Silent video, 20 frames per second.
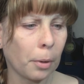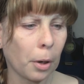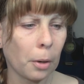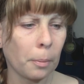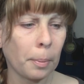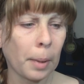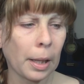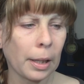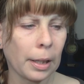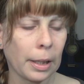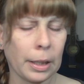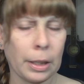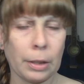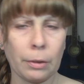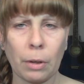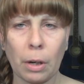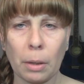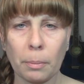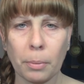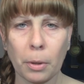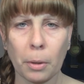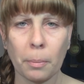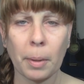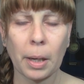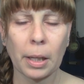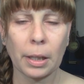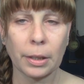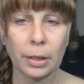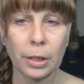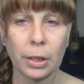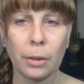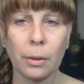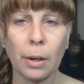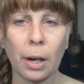Pro palette and the Lorac Pro palette 2,